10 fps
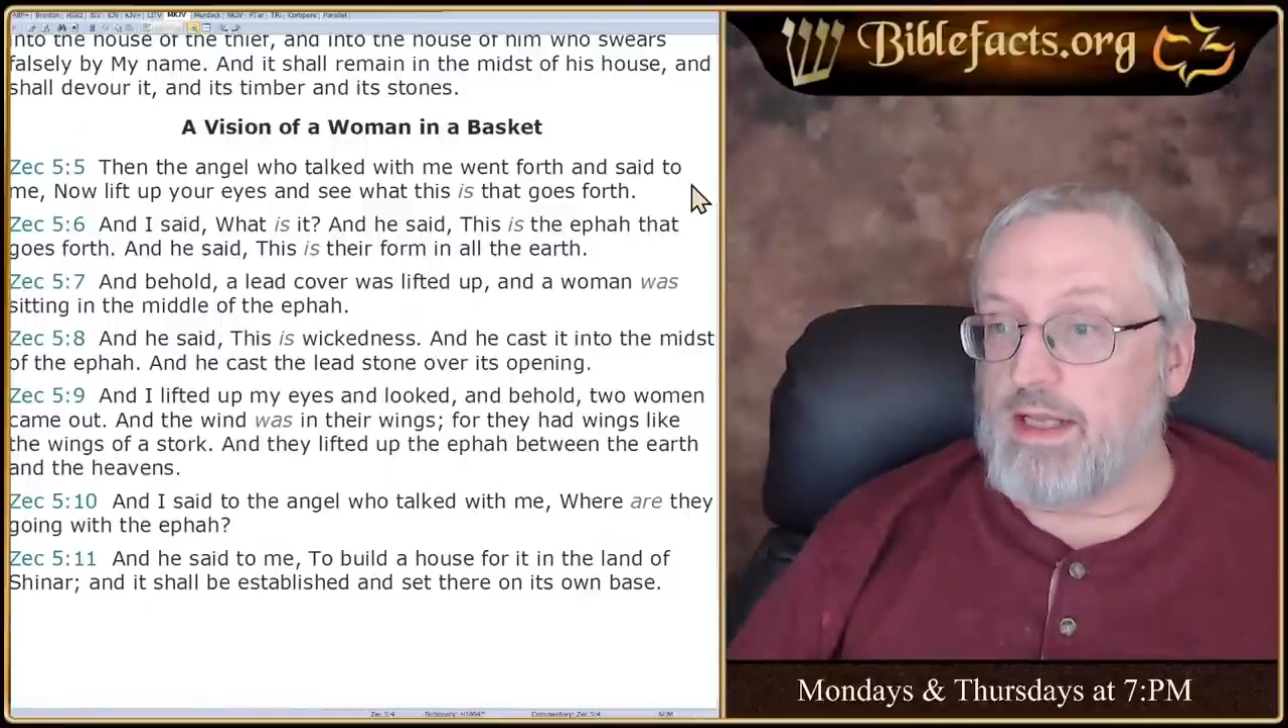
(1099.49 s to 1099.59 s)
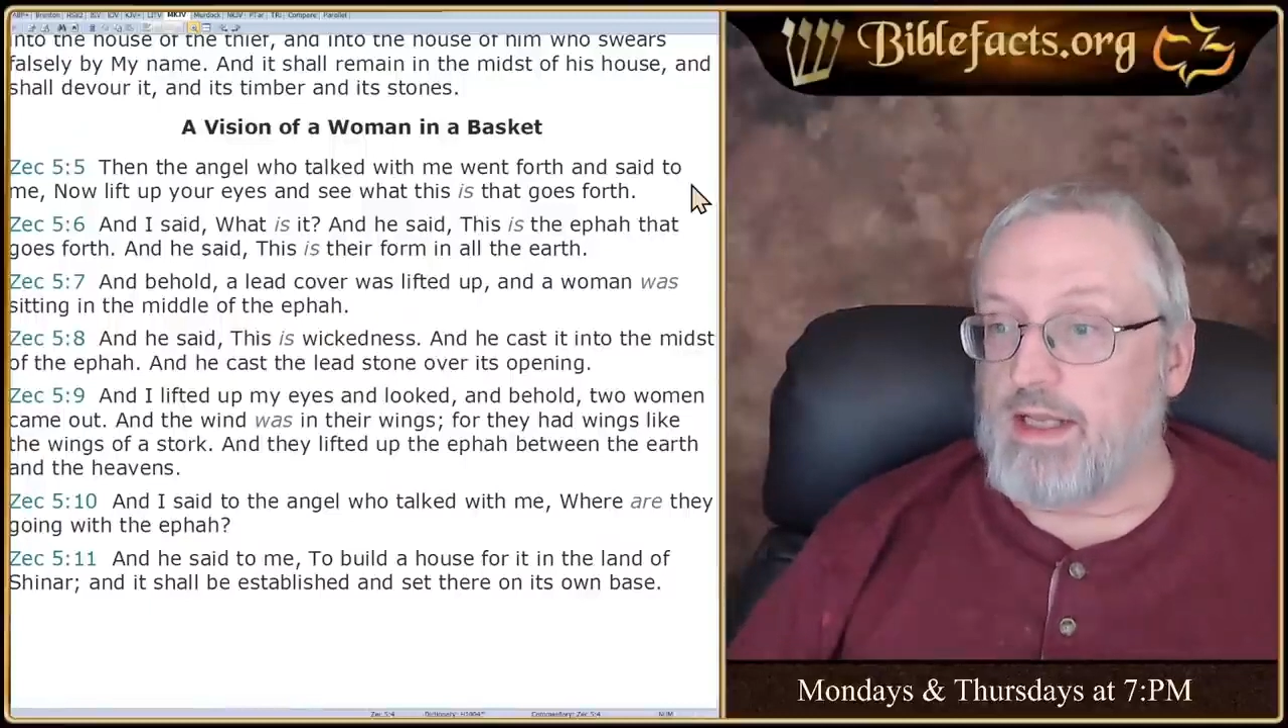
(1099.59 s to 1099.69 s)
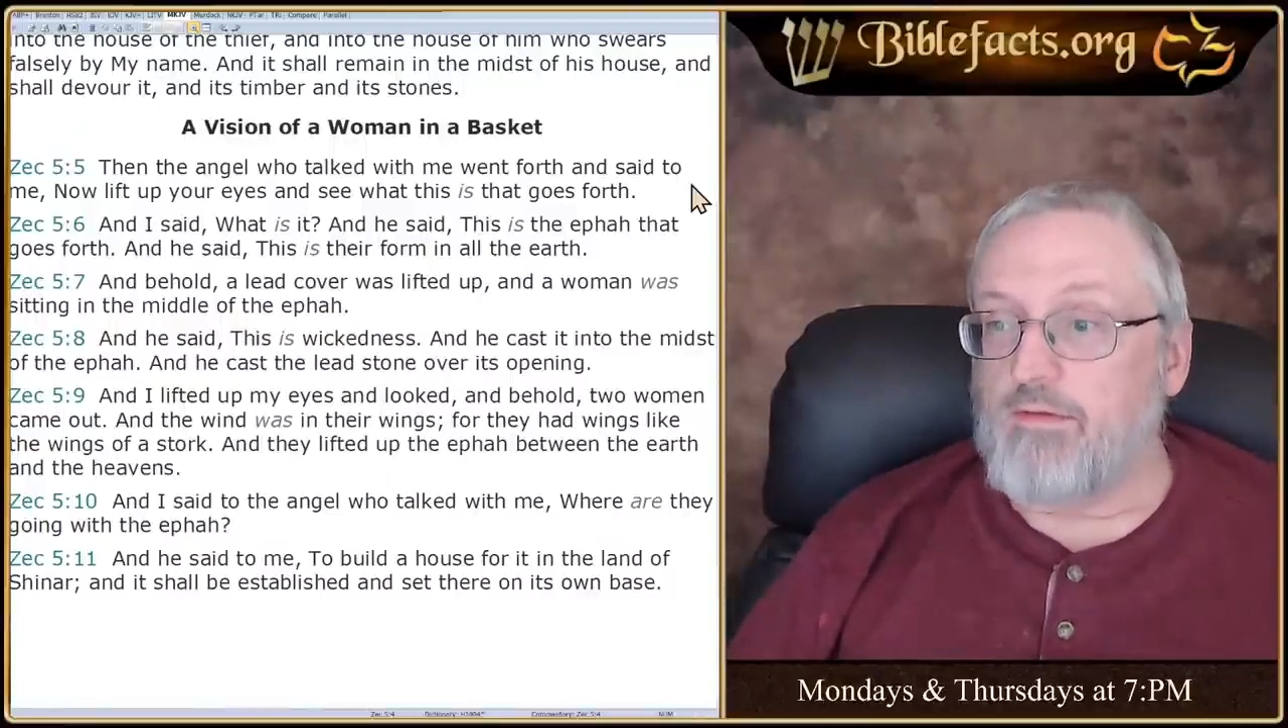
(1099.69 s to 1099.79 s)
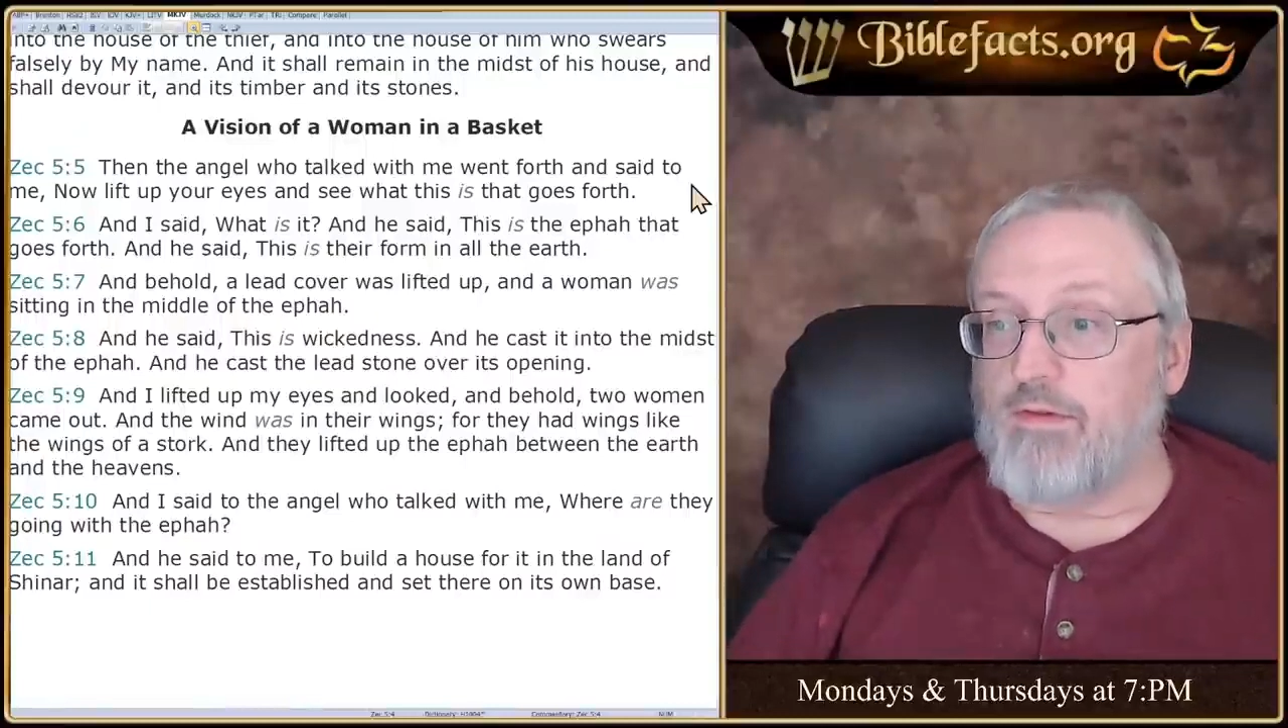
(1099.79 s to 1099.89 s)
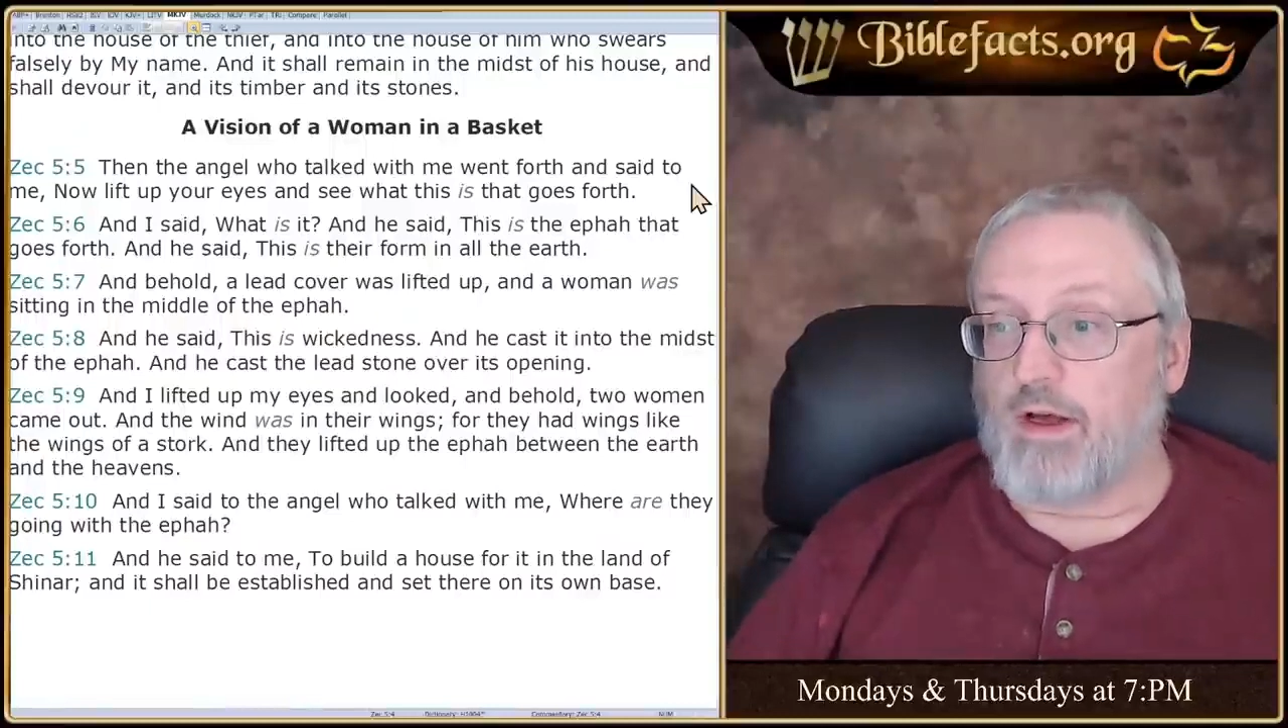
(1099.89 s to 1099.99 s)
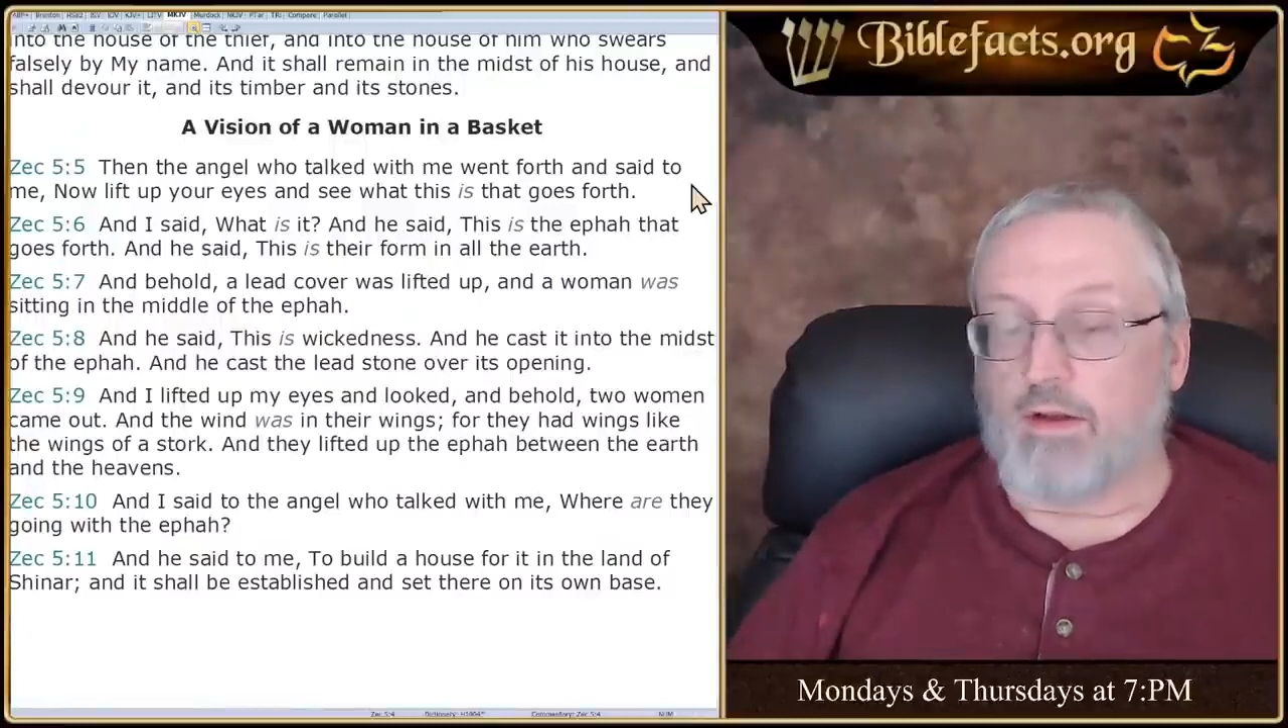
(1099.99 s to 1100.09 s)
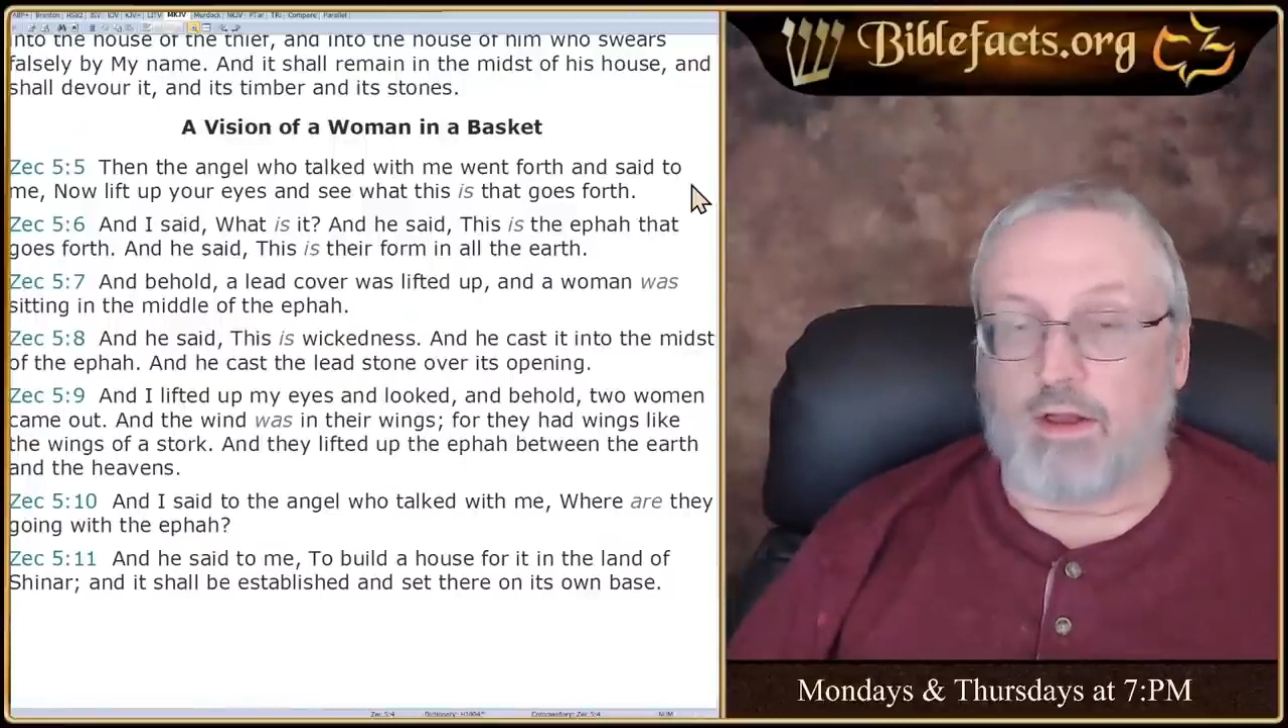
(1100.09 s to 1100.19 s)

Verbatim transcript: ephah that